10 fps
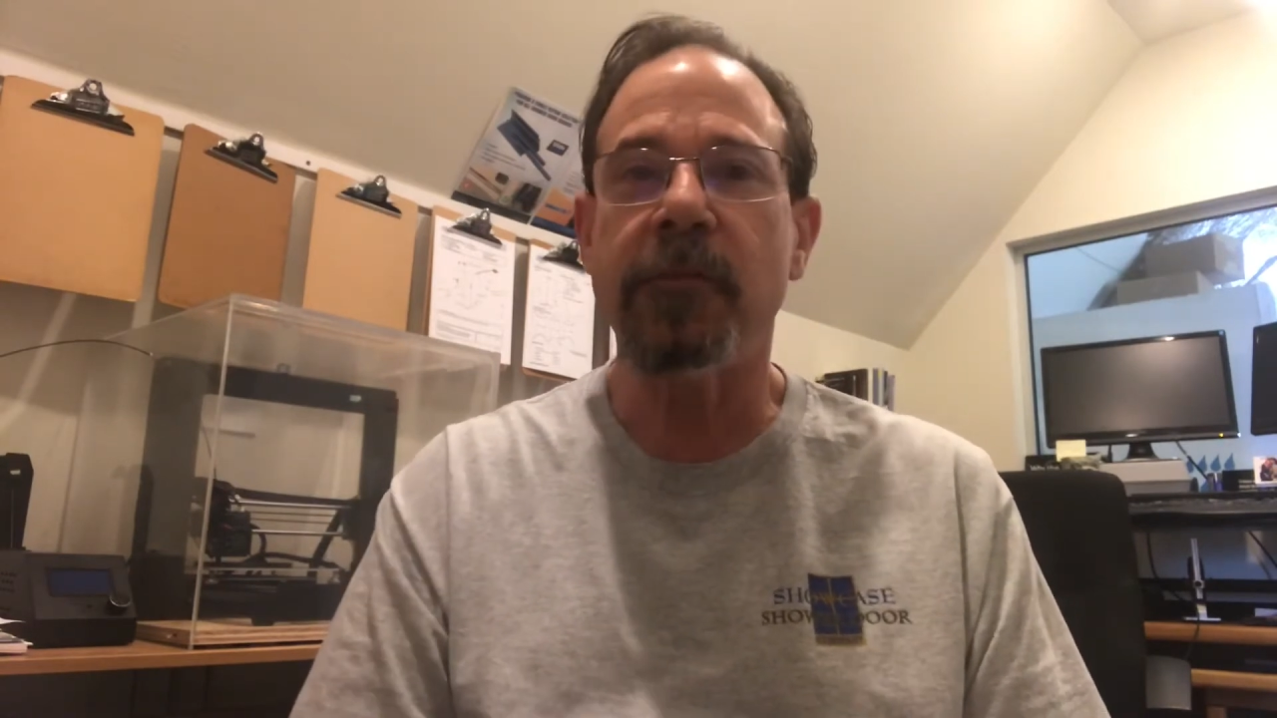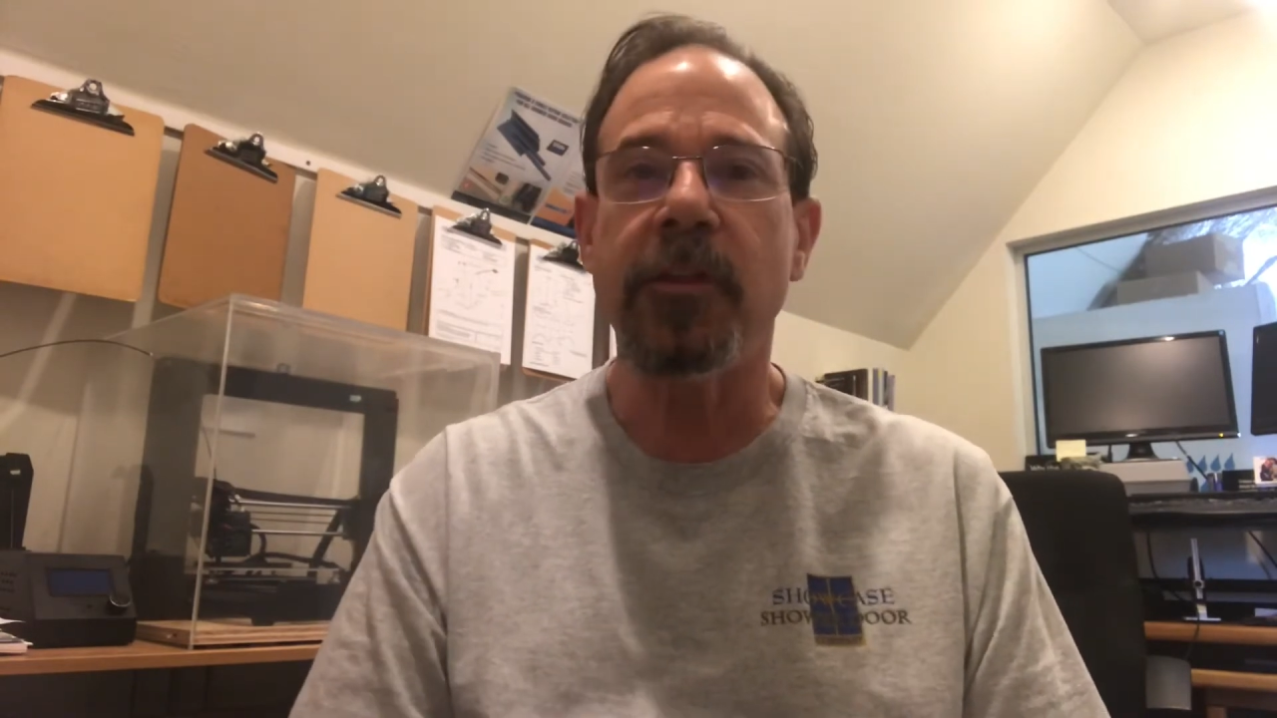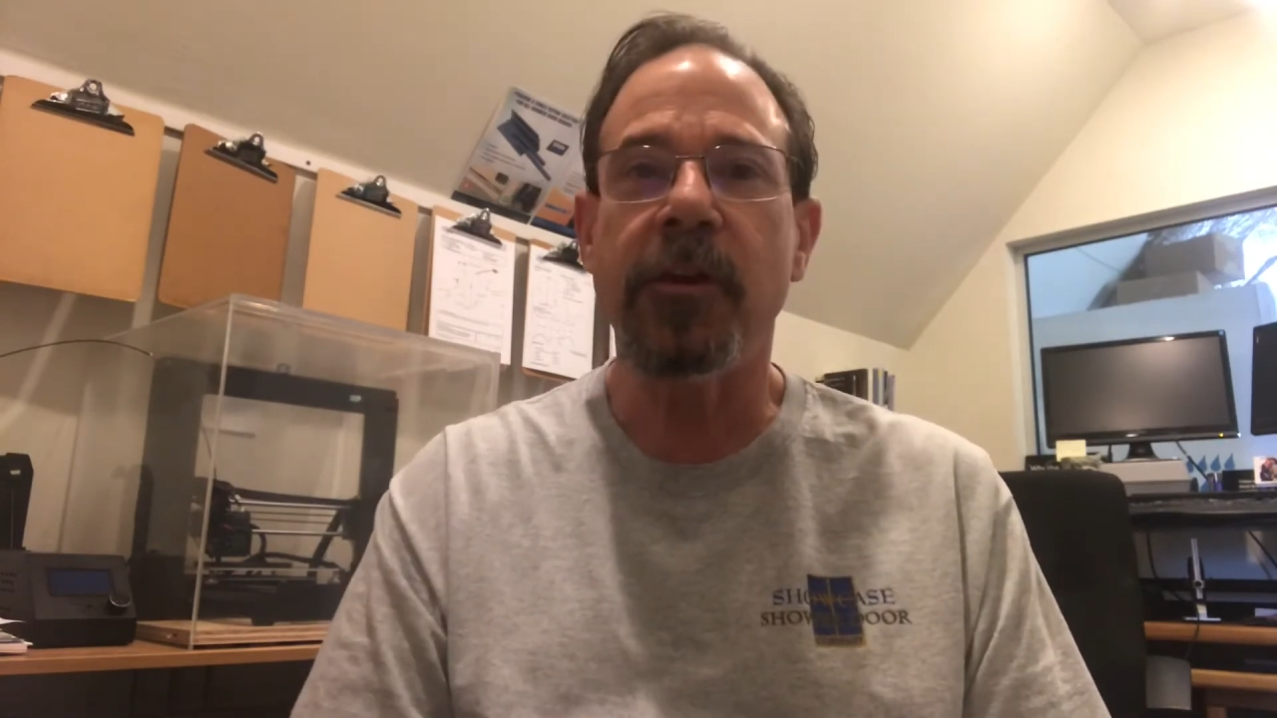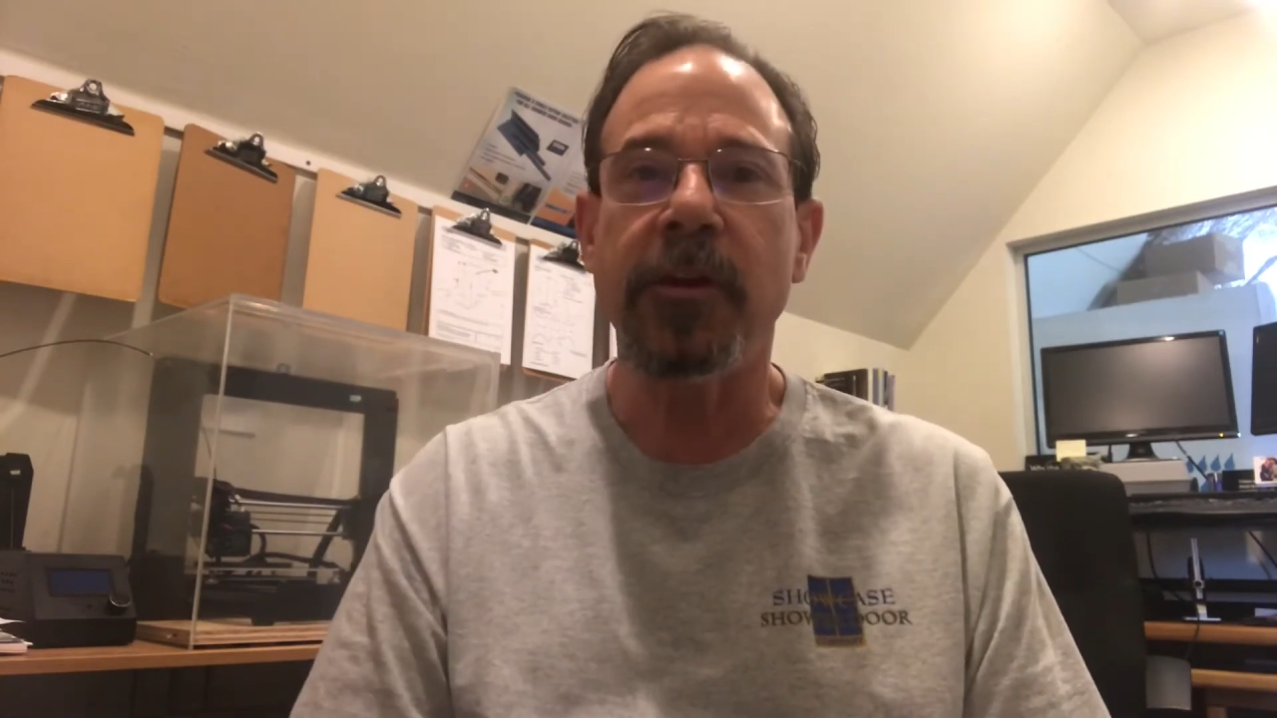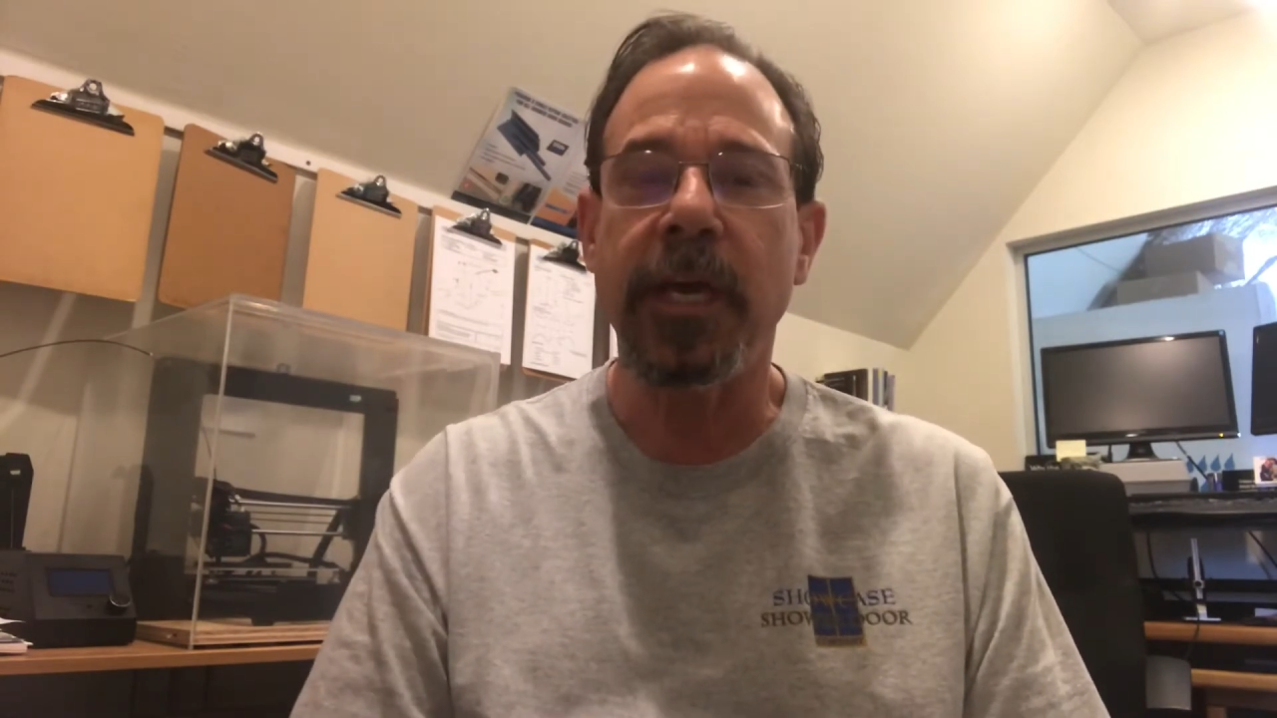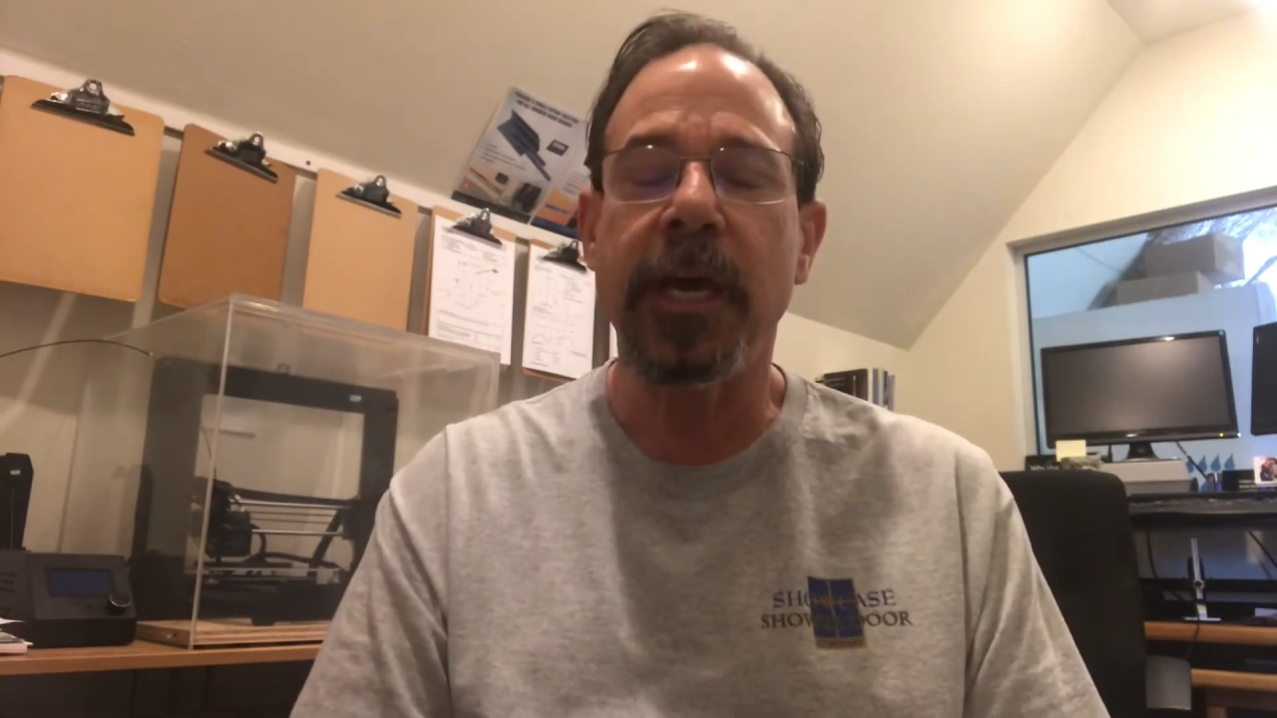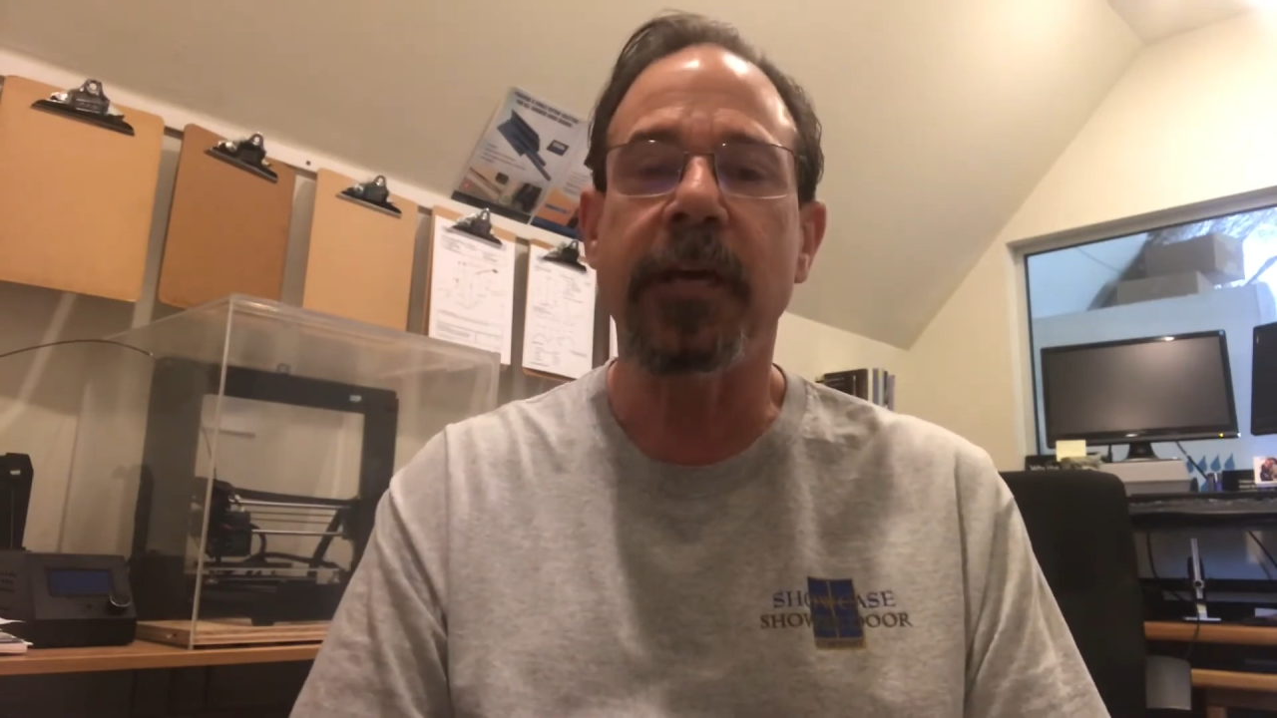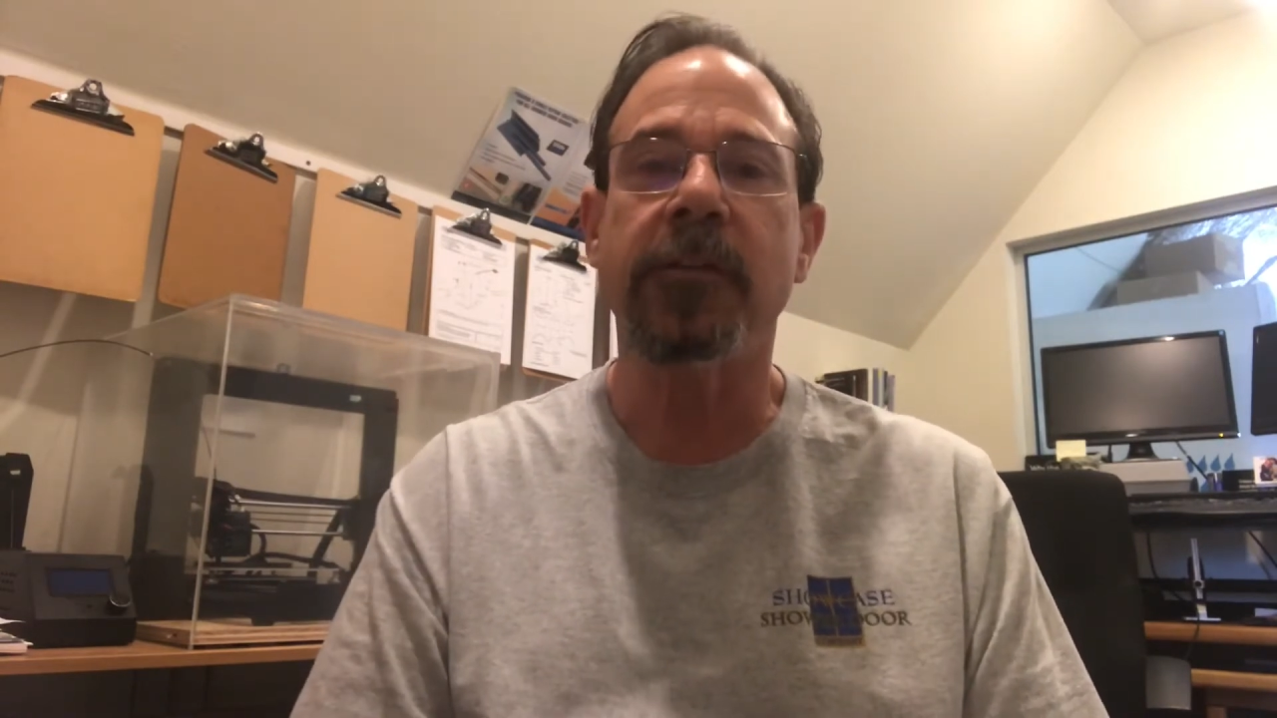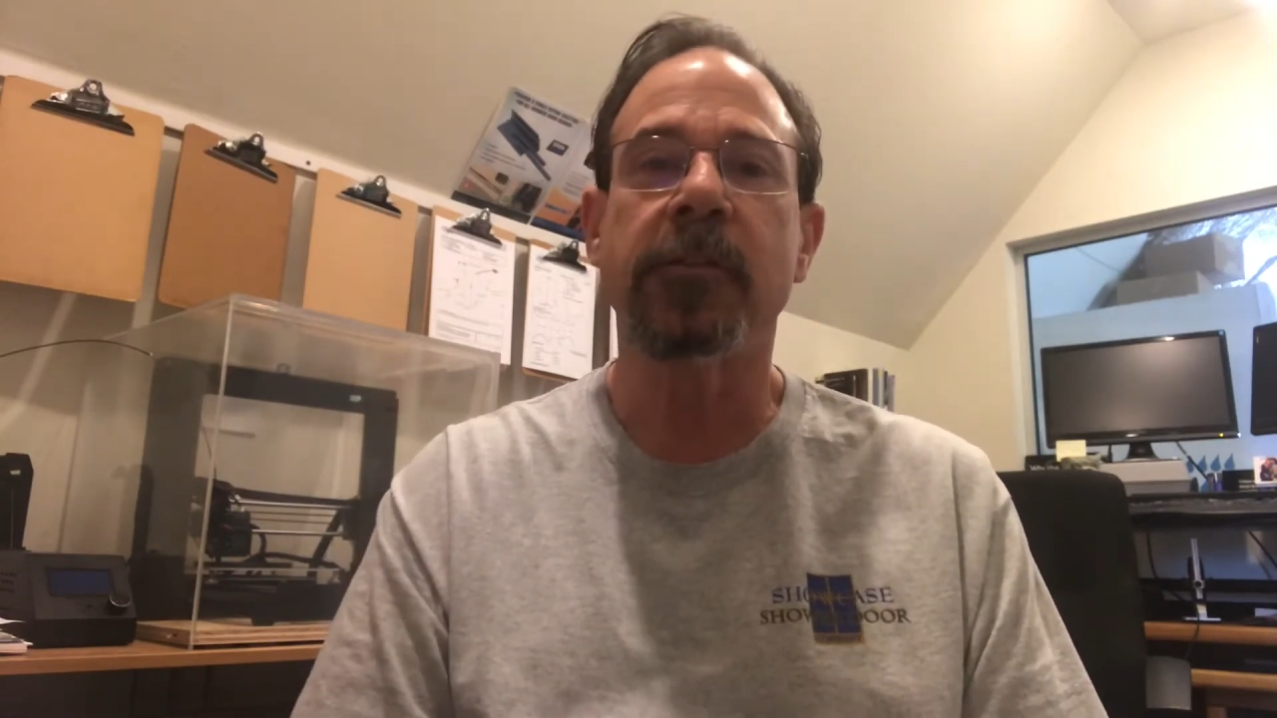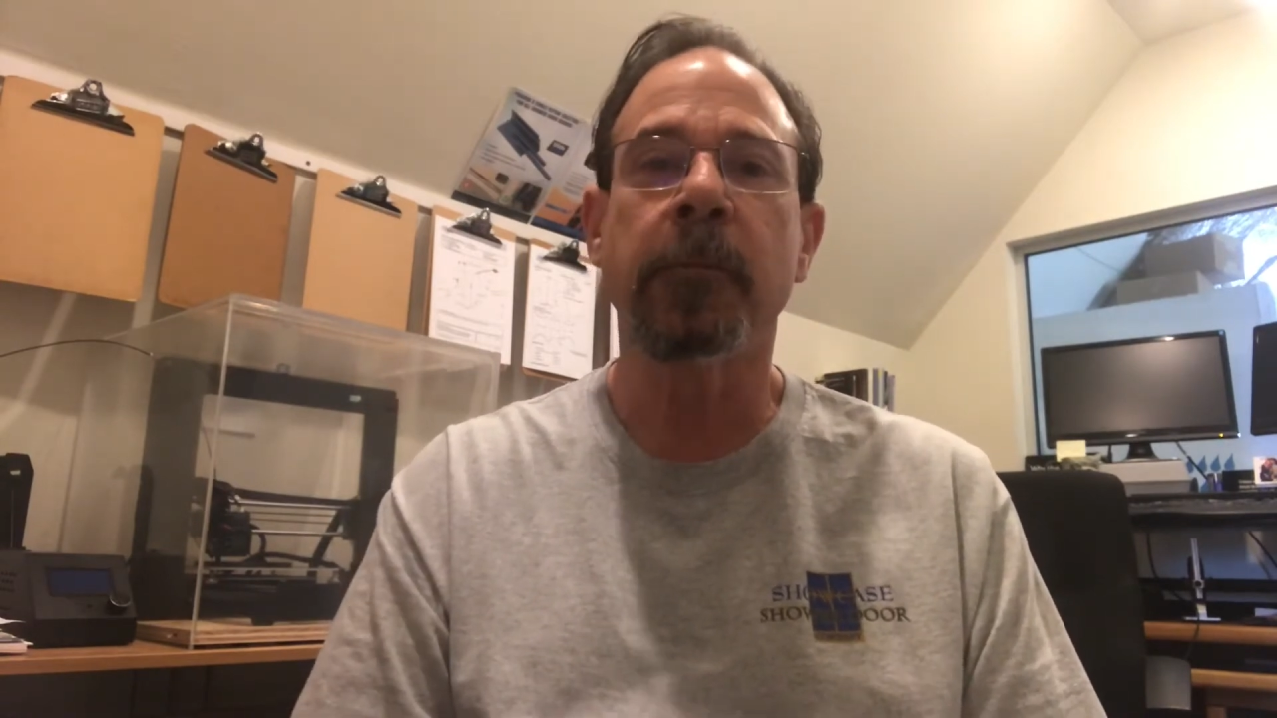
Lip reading: to their needs